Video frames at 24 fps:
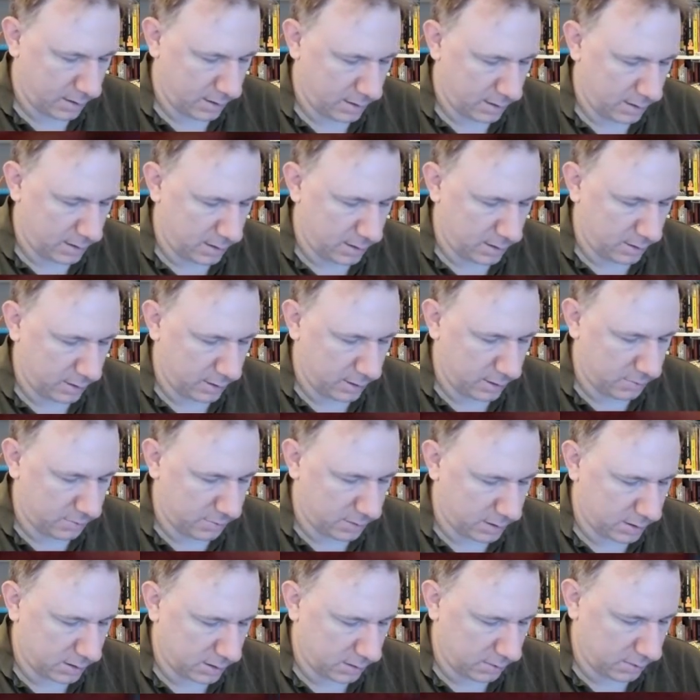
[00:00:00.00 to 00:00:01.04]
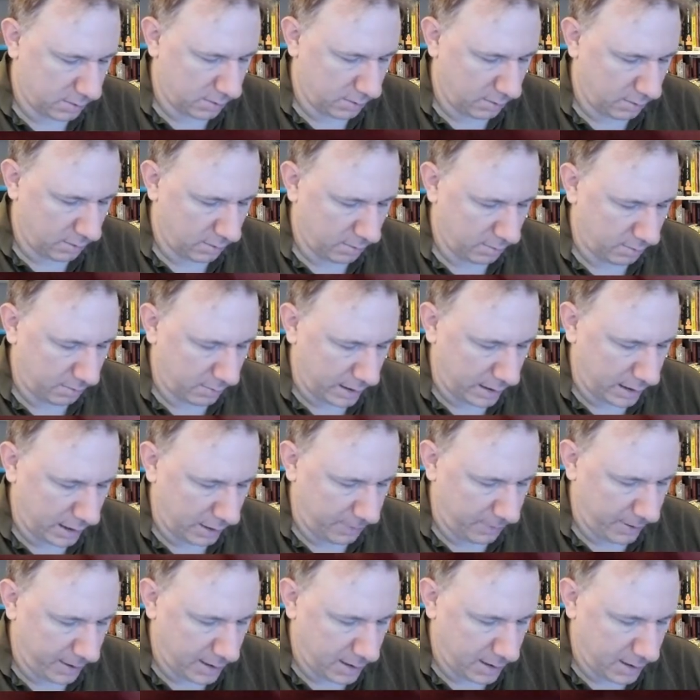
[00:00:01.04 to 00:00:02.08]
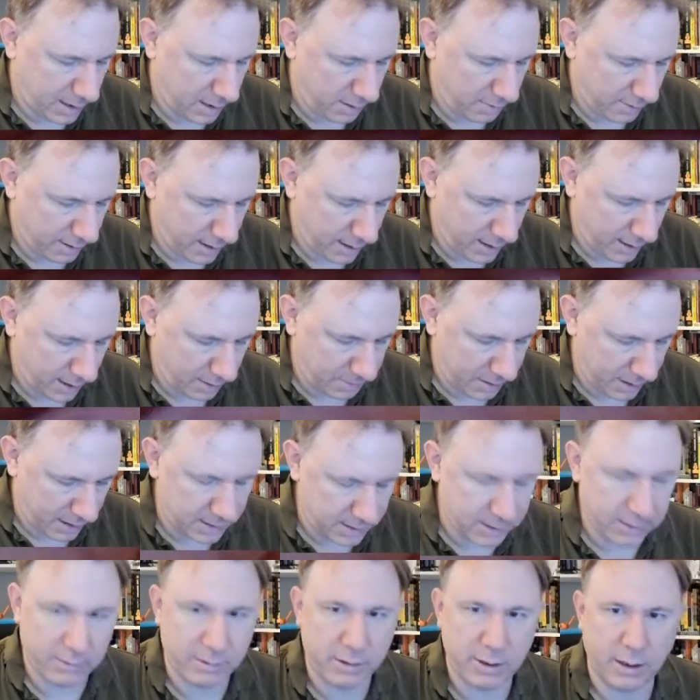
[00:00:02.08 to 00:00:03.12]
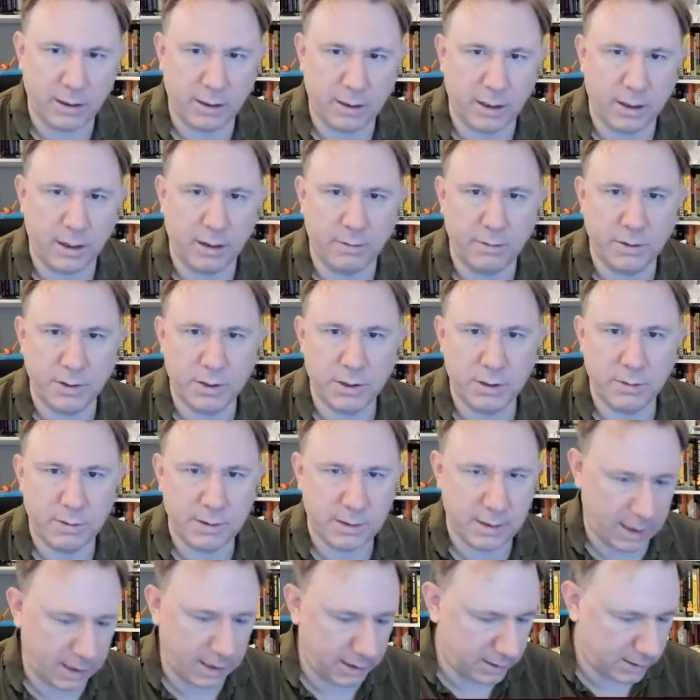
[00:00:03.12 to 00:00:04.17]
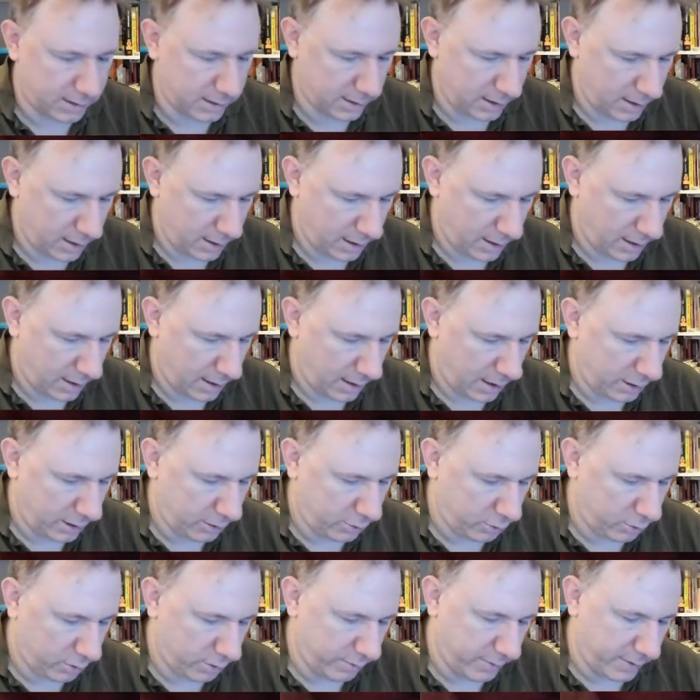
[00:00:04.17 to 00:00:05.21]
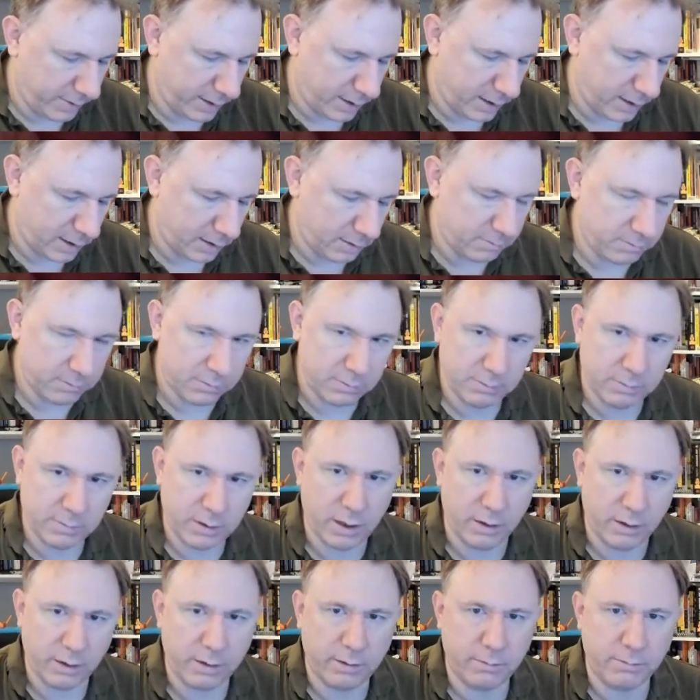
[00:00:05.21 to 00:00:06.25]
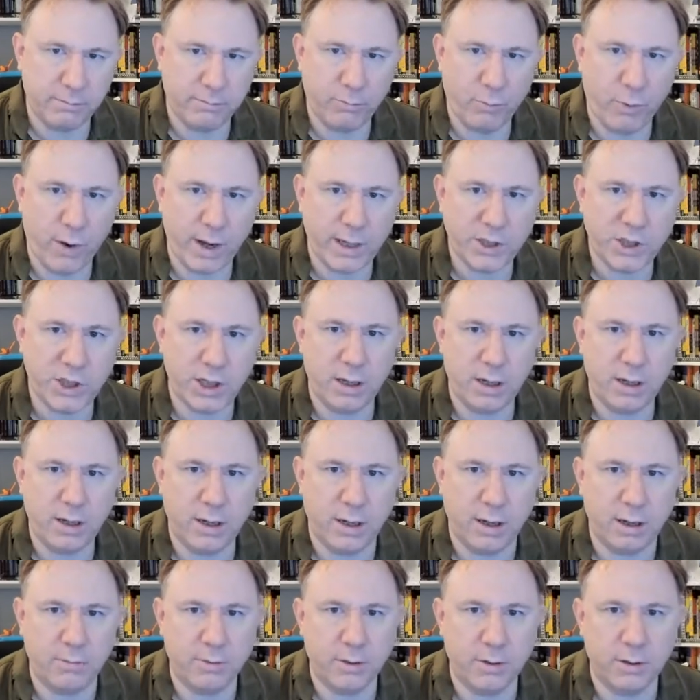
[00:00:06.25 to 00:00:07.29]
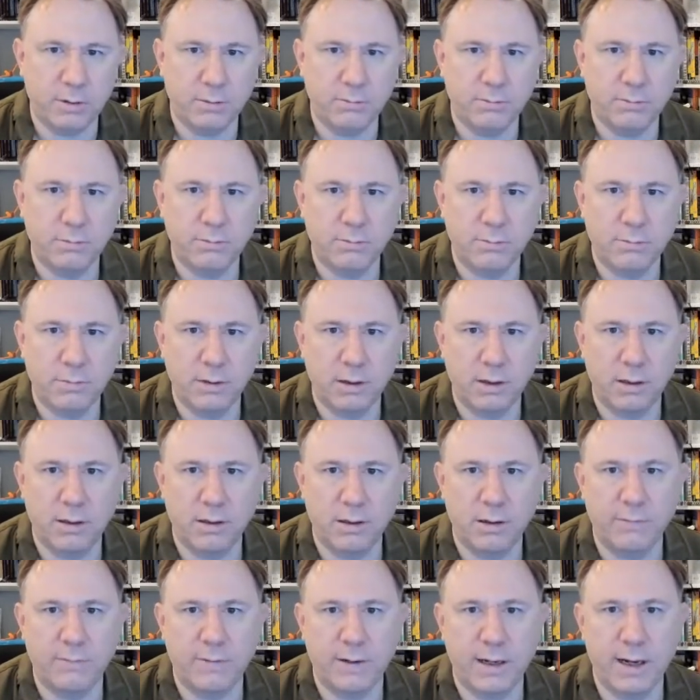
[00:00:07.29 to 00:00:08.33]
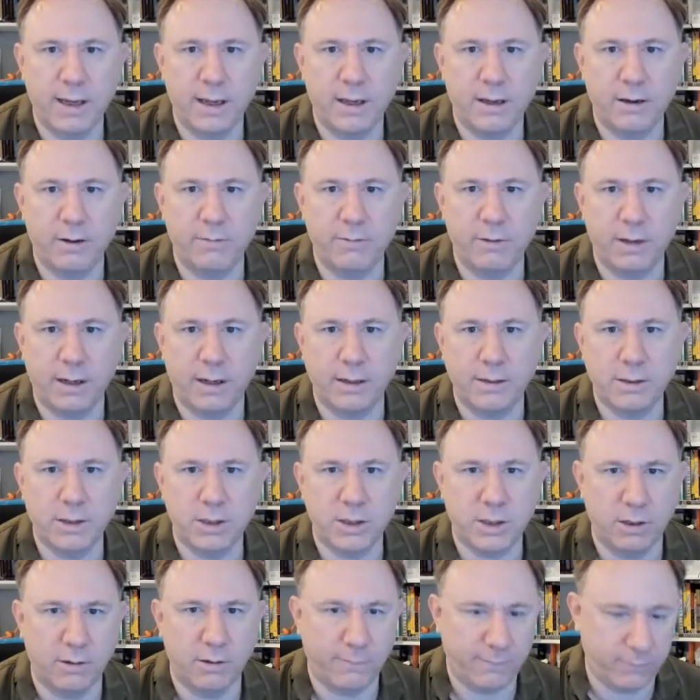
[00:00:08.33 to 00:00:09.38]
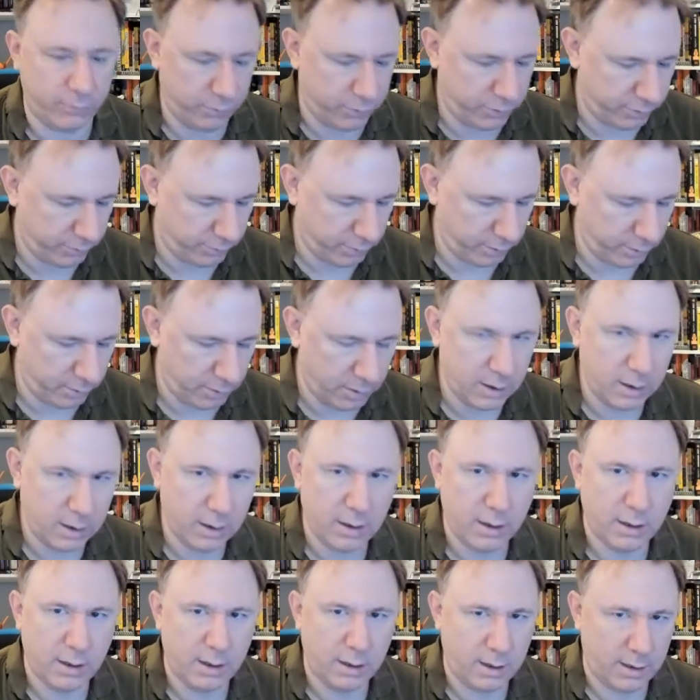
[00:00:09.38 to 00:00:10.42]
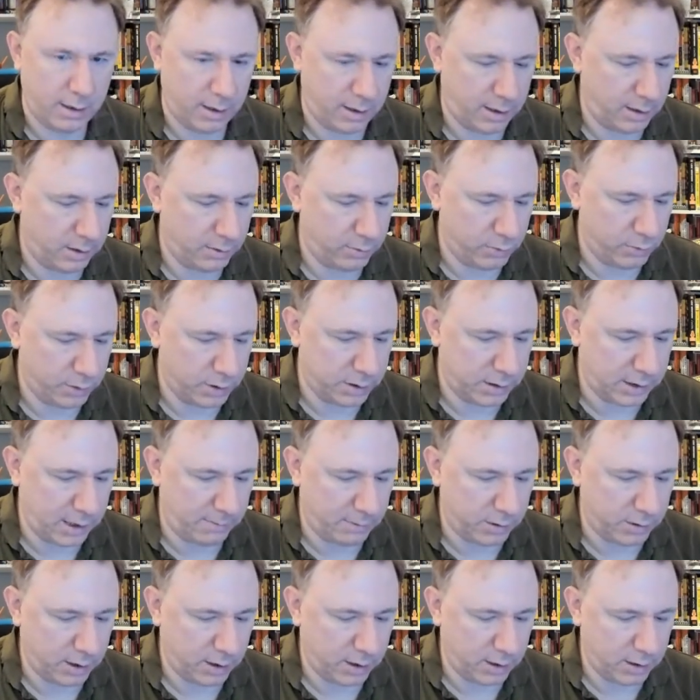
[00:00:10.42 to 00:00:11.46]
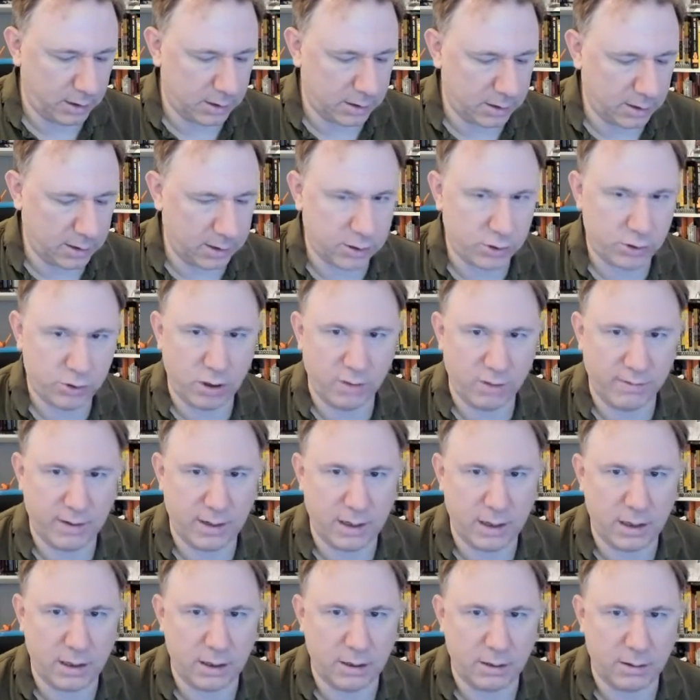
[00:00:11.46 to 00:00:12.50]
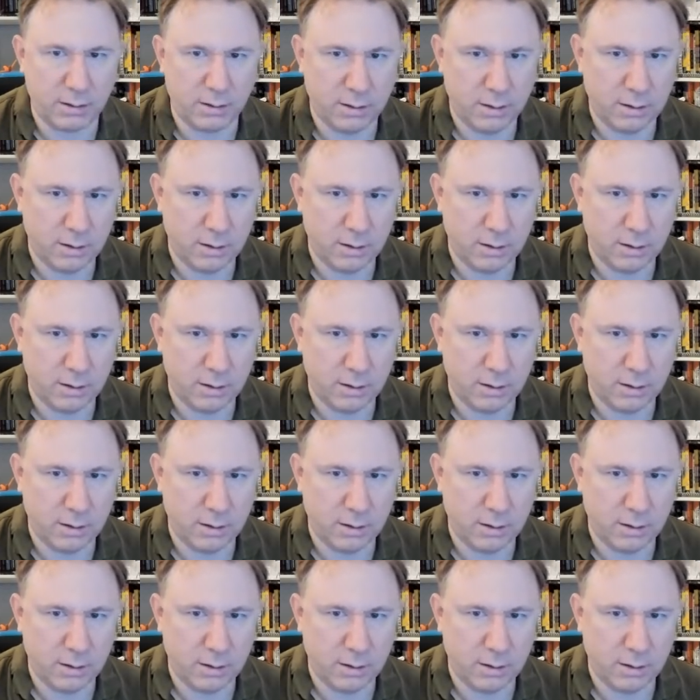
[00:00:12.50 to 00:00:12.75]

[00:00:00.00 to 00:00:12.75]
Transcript: Do these items clip in any way? I mean, I don't think they're going to, is the answer. I thought they were going to, wedge in here, but if I let go of that, it's just going to fall through. And they're all the same thickness, so that's true of anything.